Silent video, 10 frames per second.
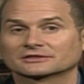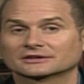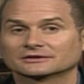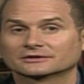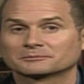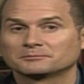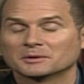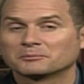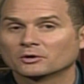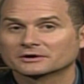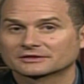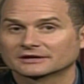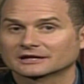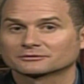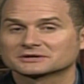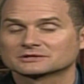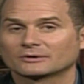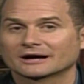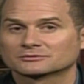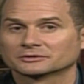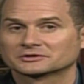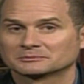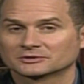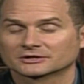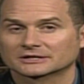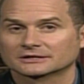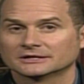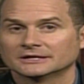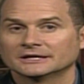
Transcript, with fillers: The, the, the, the important thing and reason why I wrote the book